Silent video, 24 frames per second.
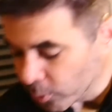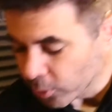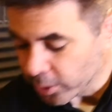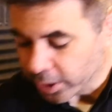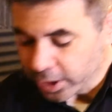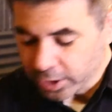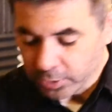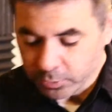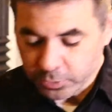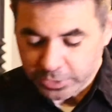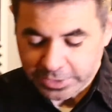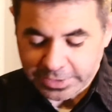
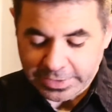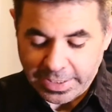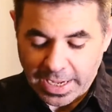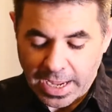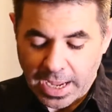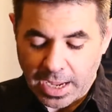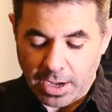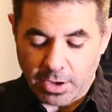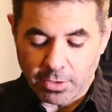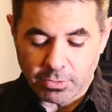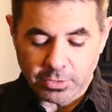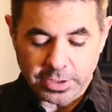working with
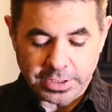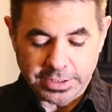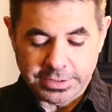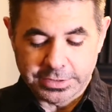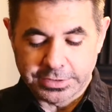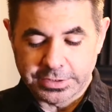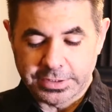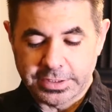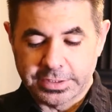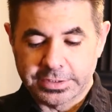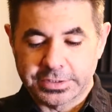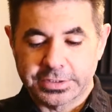now
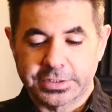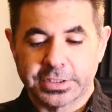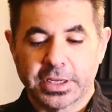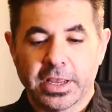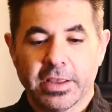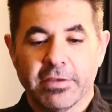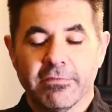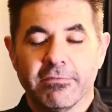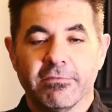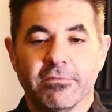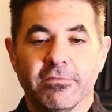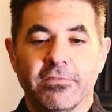is this
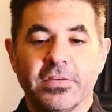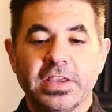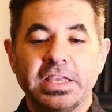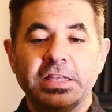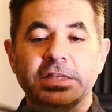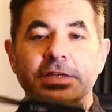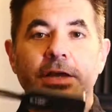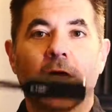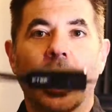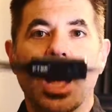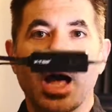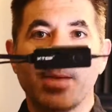
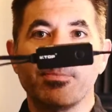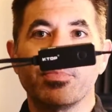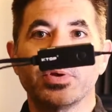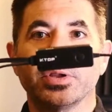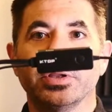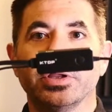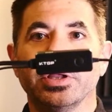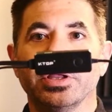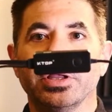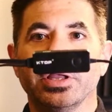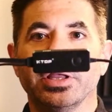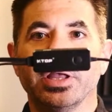VTop
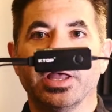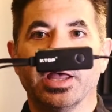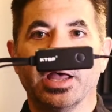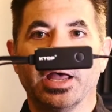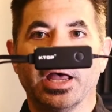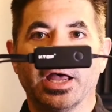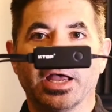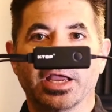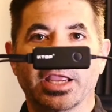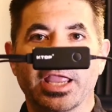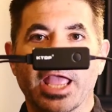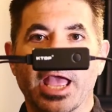
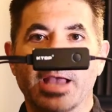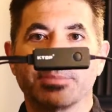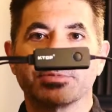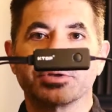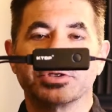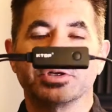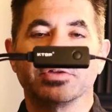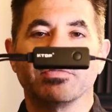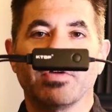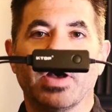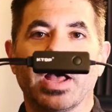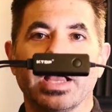
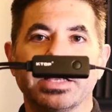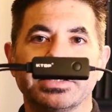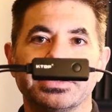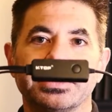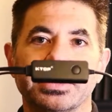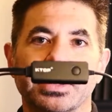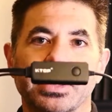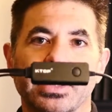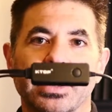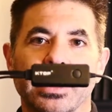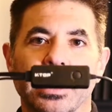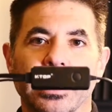capture
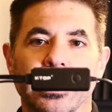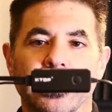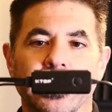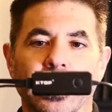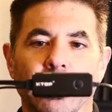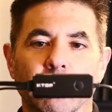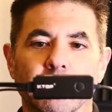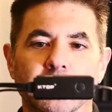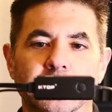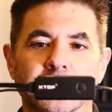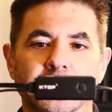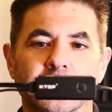device
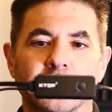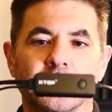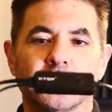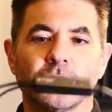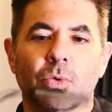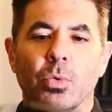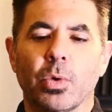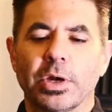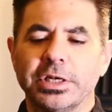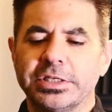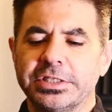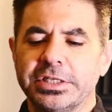that was
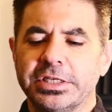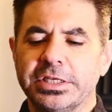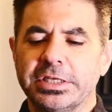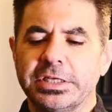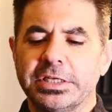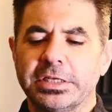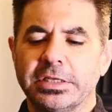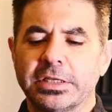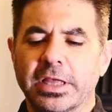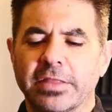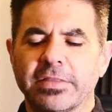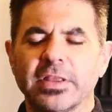
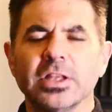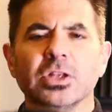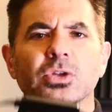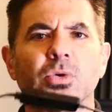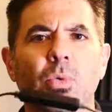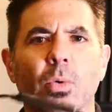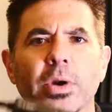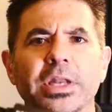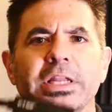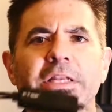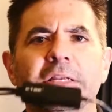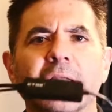
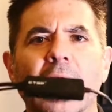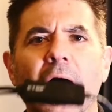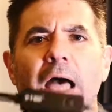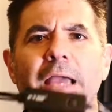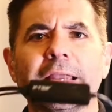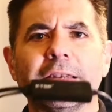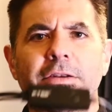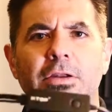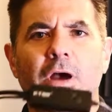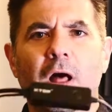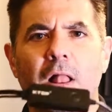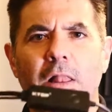
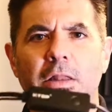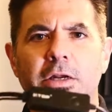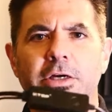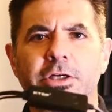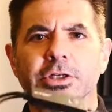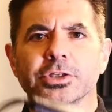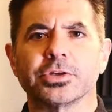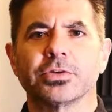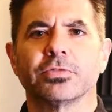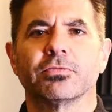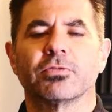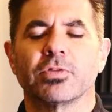
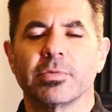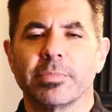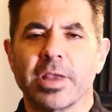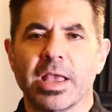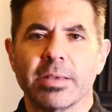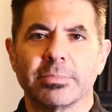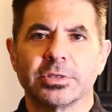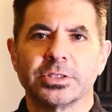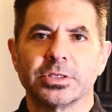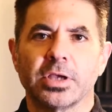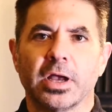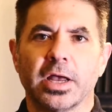$29 from
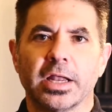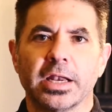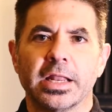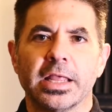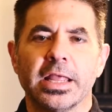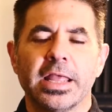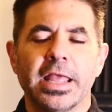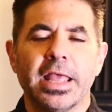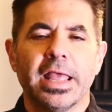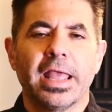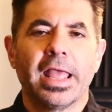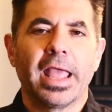Amazon,
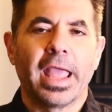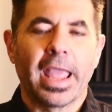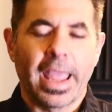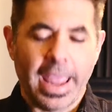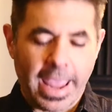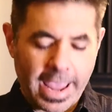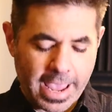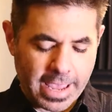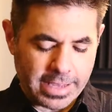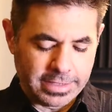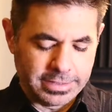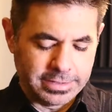
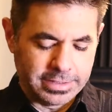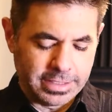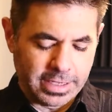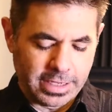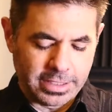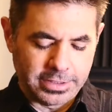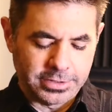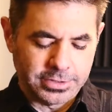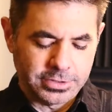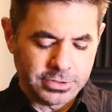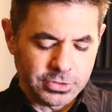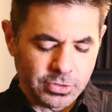and
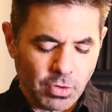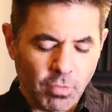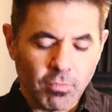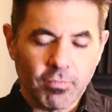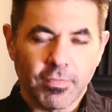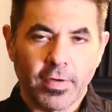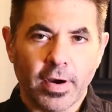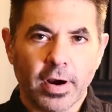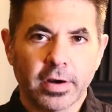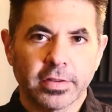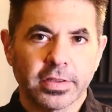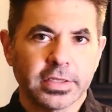so
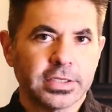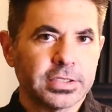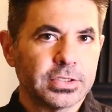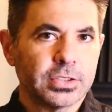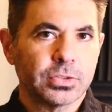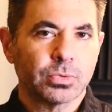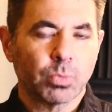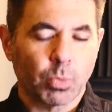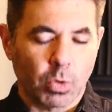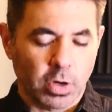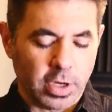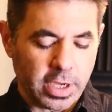far this
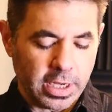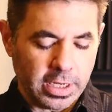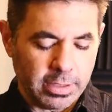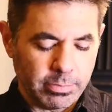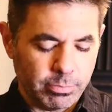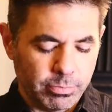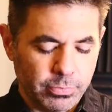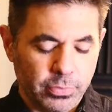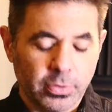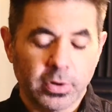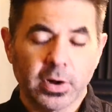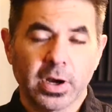is
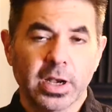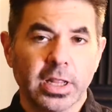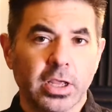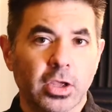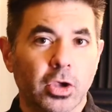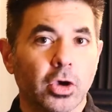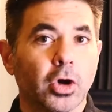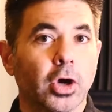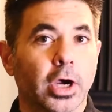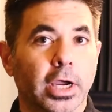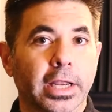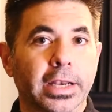working pretty
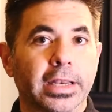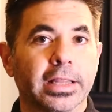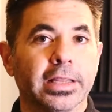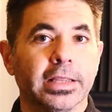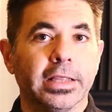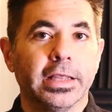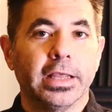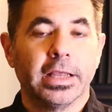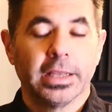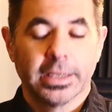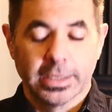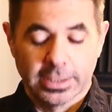good.
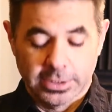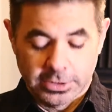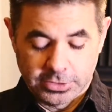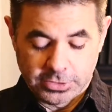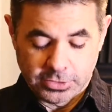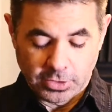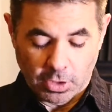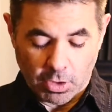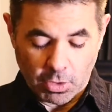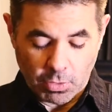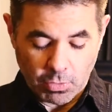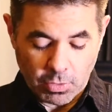
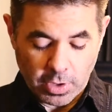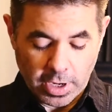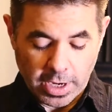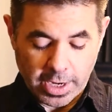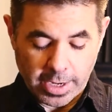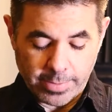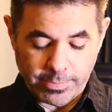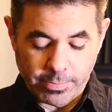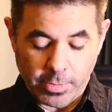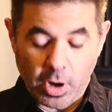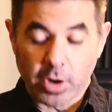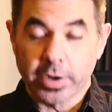So
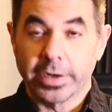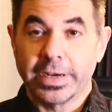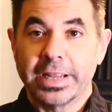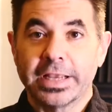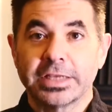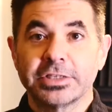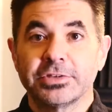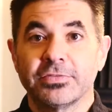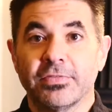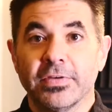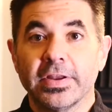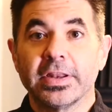our
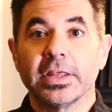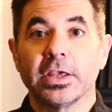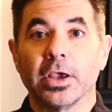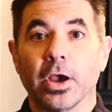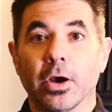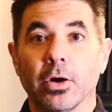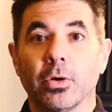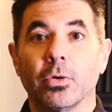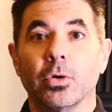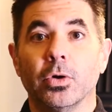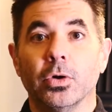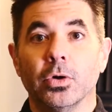next
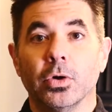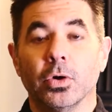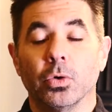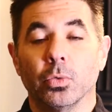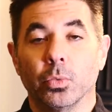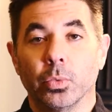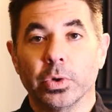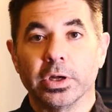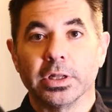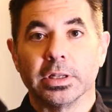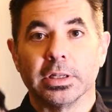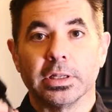video
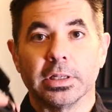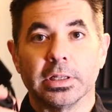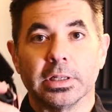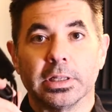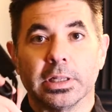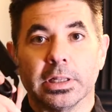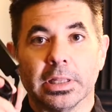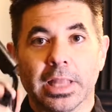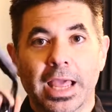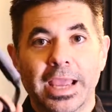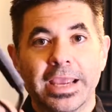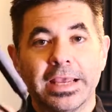will
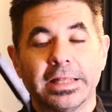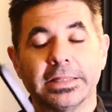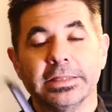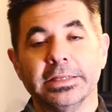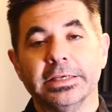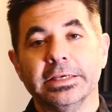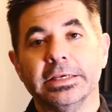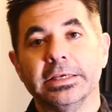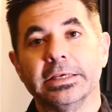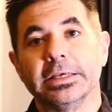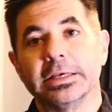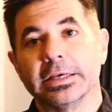
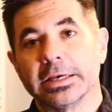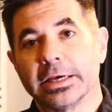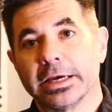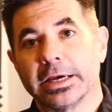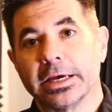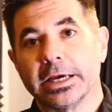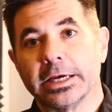likely